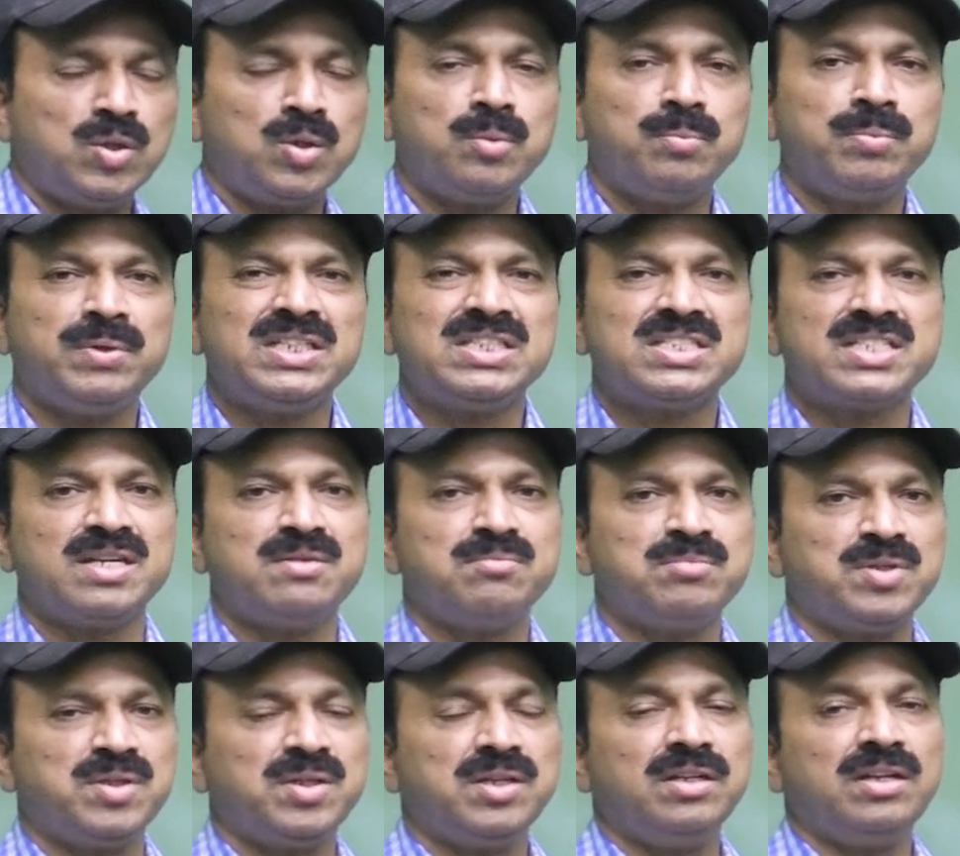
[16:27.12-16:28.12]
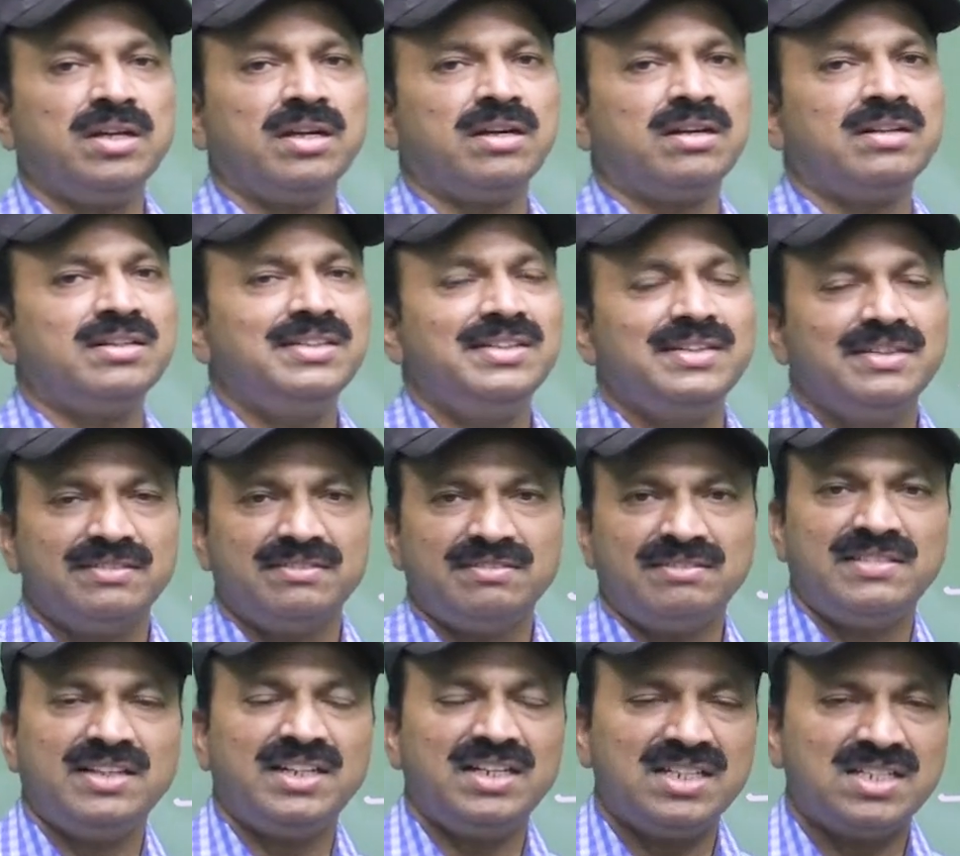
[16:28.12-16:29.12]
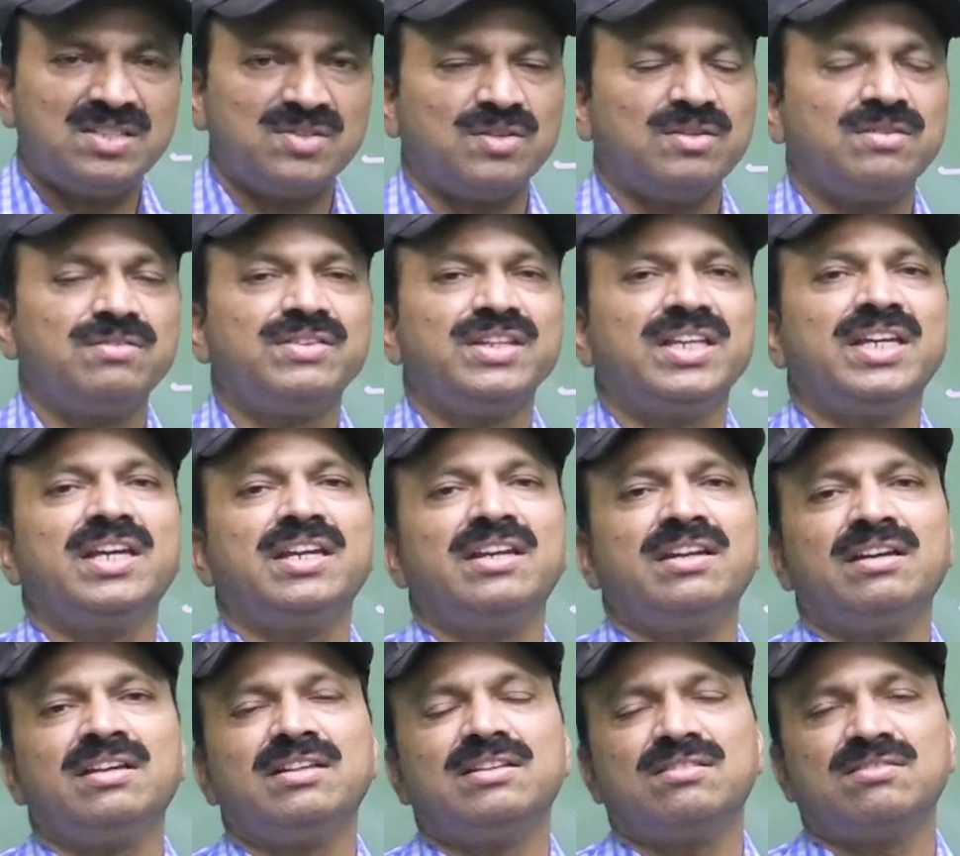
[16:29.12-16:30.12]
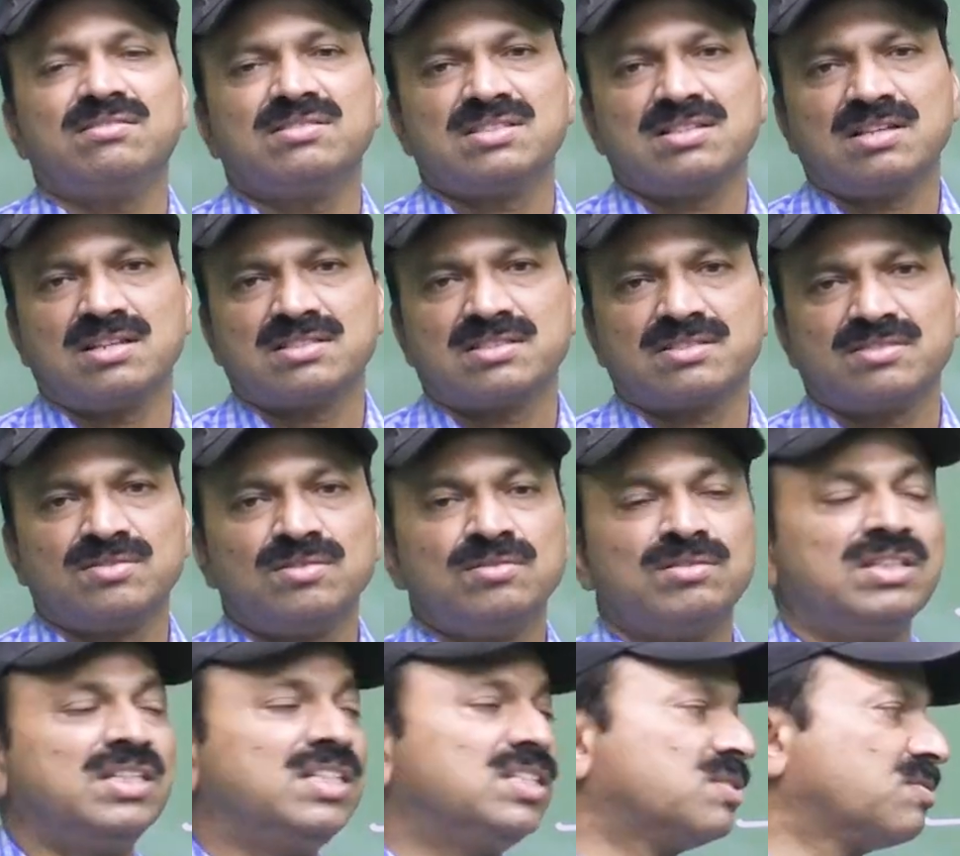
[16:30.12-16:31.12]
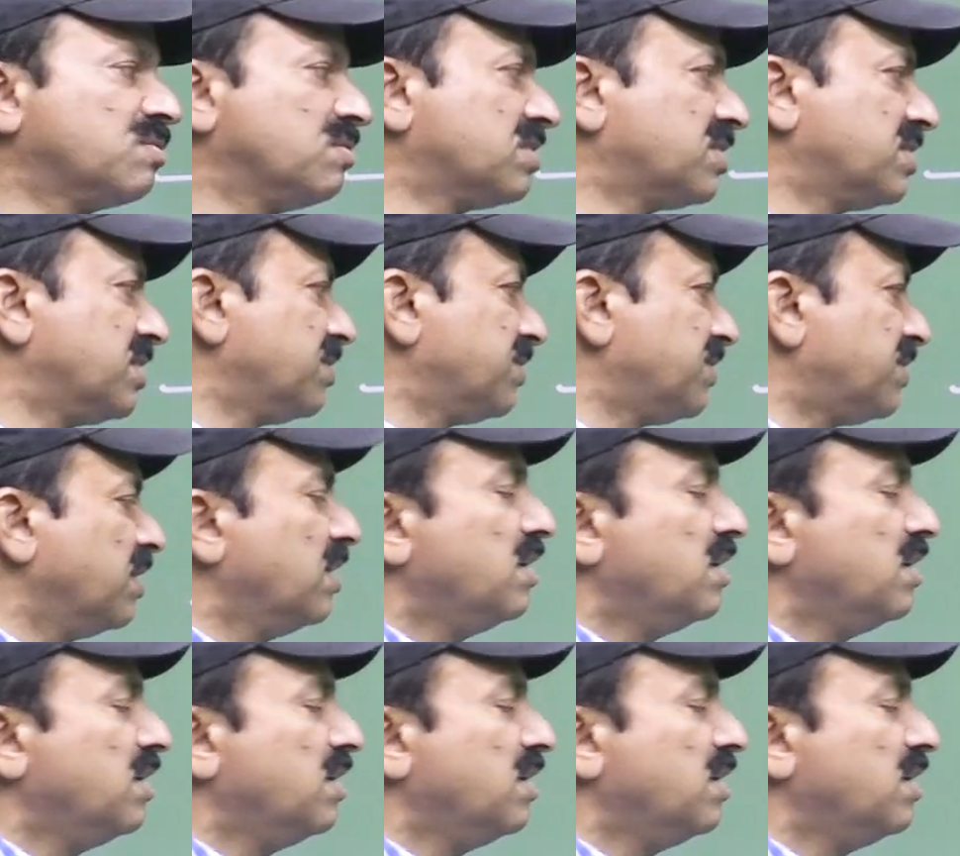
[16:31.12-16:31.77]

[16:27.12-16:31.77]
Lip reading: Europeans came to India, that's one of the area that was asked. So these questions.